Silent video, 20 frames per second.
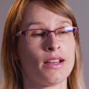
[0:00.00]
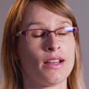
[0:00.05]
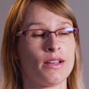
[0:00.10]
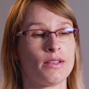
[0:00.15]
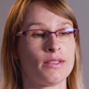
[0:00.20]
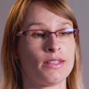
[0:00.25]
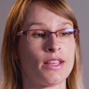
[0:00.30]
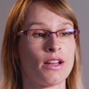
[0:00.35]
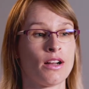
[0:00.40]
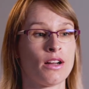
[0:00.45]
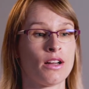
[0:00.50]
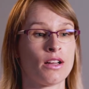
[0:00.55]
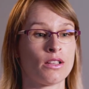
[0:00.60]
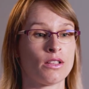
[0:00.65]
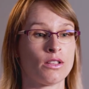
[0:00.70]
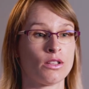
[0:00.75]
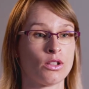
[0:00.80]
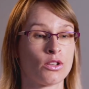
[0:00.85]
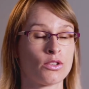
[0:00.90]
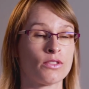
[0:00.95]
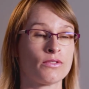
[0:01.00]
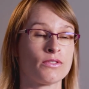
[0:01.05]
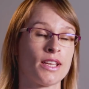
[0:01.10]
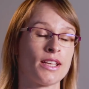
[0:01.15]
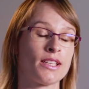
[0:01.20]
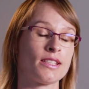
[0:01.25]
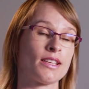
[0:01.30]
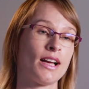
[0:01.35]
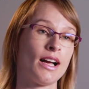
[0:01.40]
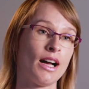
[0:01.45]
There are a lot of
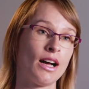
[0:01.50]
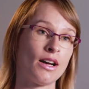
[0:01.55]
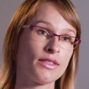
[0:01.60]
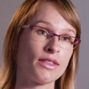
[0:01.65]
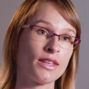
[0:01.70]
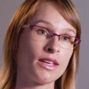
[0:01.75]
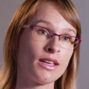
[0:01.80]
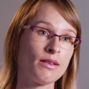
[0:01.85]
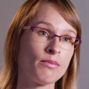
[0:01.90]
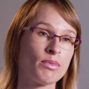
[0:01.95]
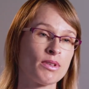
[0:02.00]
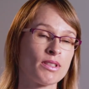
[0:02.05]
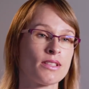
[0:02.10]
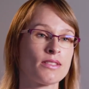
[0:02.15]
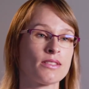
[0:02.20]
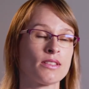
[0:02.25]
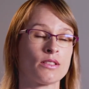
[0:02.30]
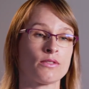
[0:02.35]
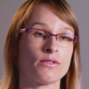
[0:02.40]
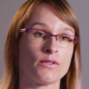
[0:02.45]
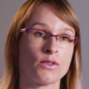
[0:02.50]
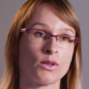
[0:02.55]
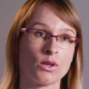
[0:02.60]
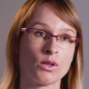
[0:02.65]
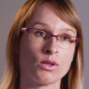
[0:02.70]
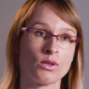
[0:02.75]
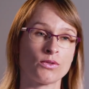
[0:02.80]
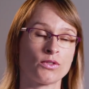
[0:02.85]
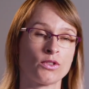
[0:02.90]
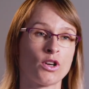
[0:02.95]
data out there, but it's inferred
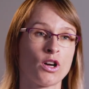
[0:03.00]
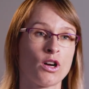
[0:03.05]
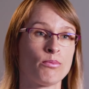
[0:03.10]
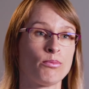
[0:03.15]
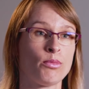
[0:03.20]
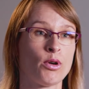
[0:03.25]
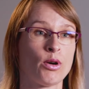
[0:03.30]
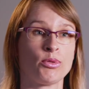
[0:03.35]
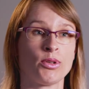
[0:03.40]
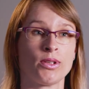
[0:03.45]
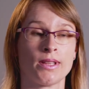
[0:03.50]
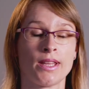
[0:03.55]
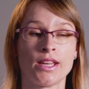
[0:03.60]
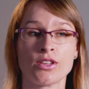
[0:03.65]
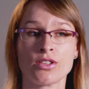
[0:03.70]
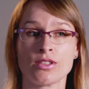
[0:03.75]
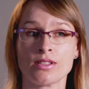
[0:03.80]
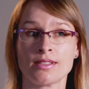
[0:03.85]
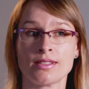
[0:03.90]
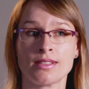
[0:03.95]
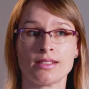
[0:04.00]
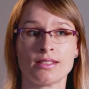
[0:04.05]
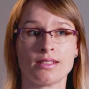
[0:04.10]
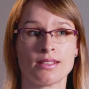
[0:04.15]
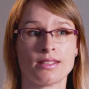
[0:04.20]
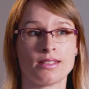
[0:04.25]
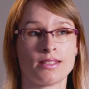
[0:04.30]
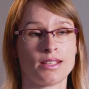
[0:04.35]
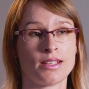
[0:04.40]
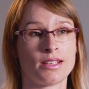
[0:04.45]
from population
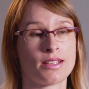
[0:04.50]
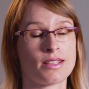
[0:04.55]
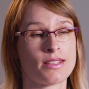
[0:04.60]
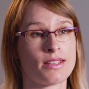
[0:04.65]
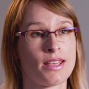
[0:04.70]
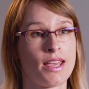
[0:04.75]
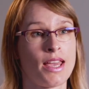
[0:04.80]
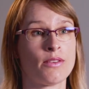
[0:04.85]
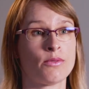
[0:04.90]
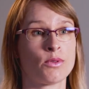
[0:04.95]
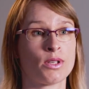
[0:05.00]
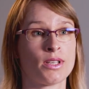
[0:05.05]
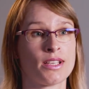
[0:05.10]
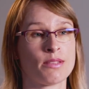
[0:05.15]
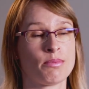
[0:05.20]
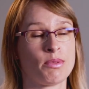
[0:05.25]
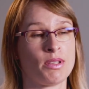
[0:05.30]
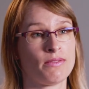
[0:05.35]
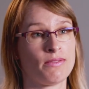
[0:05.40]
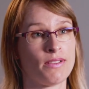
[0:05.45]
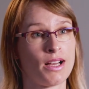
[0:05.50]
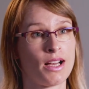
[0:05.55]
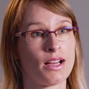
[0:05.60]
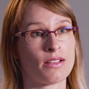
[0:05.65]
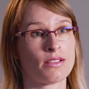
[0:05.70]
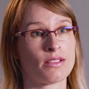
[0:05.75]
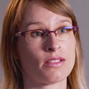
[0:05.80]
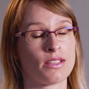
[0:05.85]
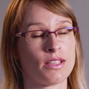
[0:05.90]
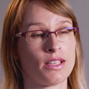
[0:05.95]
statistics and what has been
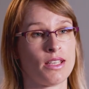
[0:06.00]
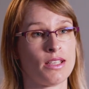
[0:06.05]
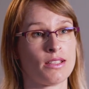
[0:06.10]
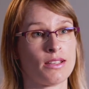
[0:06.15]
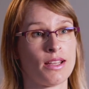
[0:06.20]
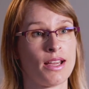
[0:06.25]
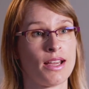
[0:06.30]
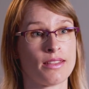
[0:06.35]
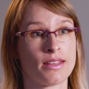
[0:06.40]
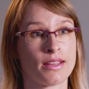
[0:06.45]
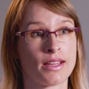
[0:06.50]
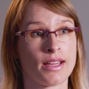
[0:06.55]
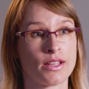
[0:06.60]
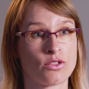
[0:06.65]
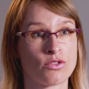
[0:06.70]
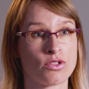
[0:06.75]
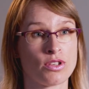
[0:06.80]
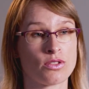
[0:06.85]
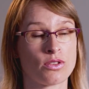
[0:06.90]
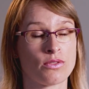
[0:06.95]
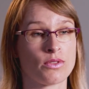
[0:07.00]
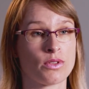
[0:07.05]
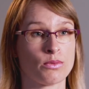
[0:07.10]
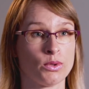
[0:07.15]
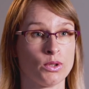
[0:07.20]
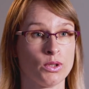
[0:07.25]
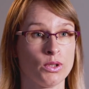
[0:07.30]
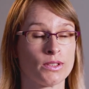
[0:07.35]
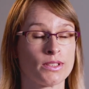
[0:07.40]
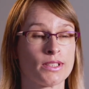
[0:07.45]
found in other countries of the
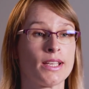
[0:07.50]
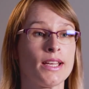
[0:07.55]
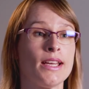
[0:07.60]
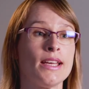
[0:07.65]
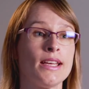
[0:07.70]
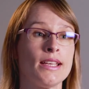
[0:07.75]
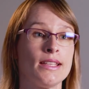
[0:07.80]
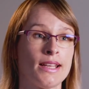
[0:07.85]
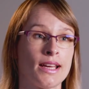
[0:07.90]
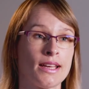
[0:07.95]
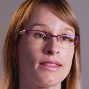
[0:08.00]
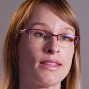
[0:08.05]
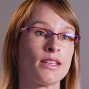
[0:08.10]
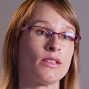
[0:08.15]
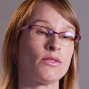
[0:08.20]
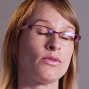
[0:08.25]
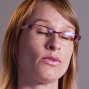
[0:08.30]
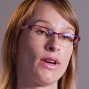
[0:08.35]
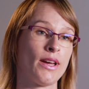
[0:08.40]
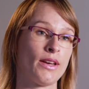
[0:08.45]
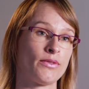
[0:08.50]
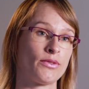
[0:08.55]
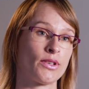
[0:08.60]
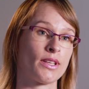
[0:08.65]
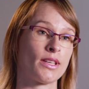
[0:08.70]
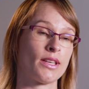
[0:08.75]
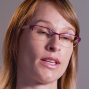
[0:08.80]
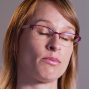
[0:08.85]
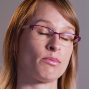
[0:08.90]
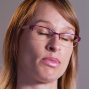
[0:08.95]
world, nothing for
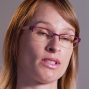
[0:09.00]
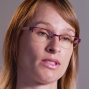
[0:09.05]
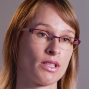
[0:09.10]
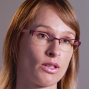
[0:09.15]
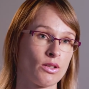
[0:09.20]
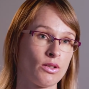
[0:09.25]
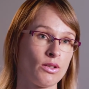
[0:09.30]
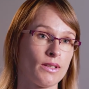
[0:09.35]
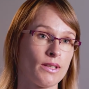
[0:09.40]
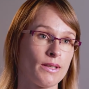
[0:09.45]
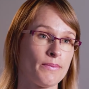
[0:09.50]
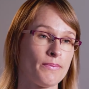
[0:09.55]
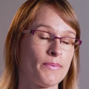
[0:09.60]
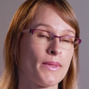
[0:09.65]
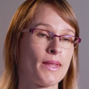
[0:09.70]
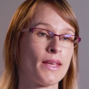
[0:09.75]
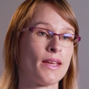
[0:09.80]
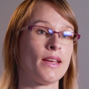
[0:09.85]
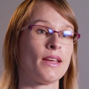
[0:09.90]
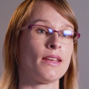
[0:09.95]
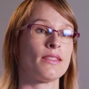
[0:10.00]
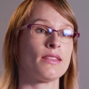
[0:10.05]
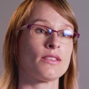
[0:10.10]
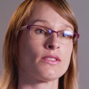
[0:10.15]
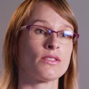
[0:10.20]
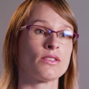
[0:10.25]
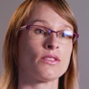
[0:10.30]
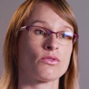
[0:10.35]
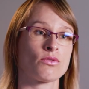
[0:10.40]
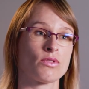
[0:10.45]
Africa in particular. This
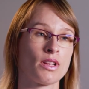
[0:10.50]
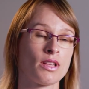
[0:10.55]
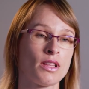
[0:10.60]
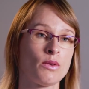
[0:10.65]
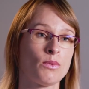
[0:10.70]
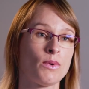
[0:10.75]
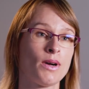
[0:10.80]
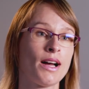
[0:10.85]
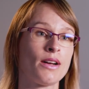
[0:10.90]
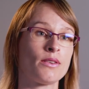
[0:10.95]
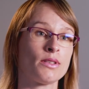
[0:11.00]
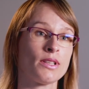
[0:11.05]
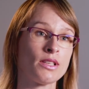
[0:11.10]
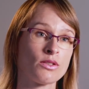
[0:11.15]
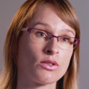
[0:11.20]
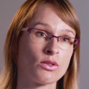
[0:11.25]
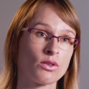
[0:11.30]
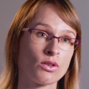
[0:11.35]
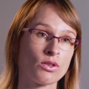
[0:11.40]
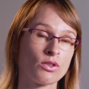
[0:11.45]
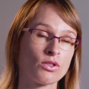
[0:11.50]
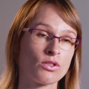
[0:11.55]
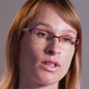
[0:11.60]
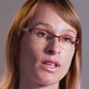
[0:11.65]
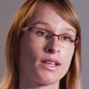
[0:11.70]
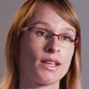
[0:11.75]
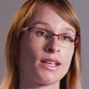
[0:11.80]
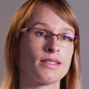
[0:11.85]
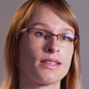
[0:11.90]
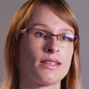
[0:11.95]
is really why research that
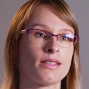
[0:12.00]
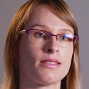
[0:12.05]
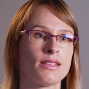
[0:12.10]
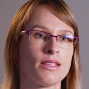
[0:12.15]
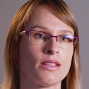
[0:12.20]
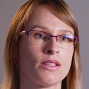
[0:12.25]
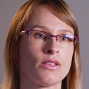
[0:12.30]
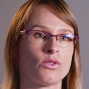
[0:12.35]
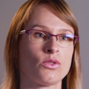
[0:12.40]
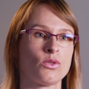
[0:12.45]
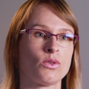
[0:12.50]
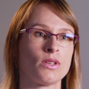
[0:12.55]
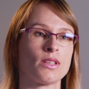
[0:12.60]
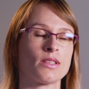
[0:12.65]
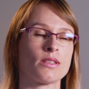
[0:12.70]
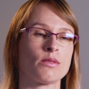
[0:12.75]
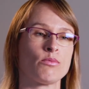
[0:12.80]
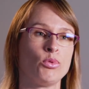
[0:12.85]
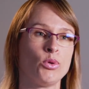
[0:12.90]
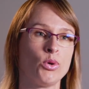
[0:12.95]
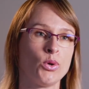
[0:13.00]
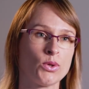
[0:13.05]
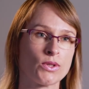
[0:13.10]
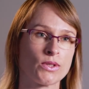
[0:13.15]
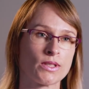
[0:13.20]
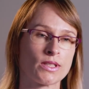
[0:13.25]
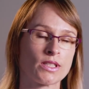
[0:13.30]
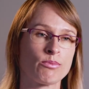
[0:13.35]
SST is doing is important,